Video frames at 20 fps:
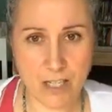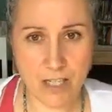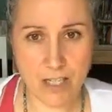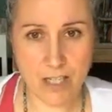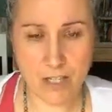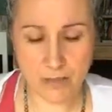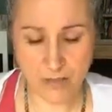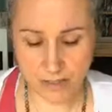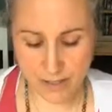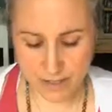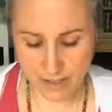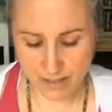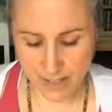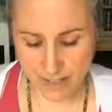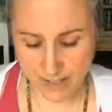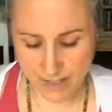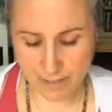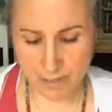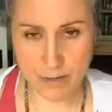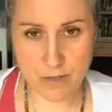you're the
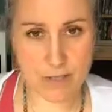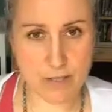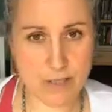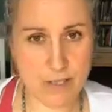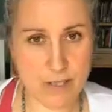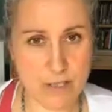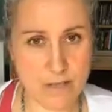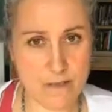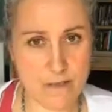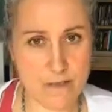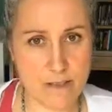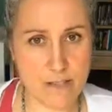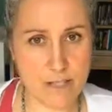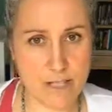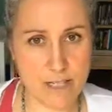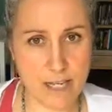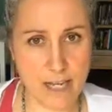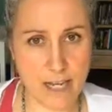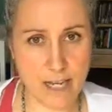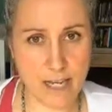last person for
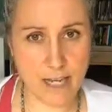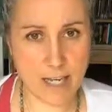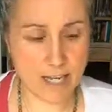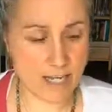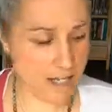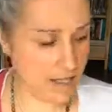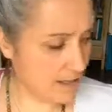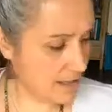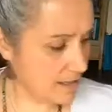today.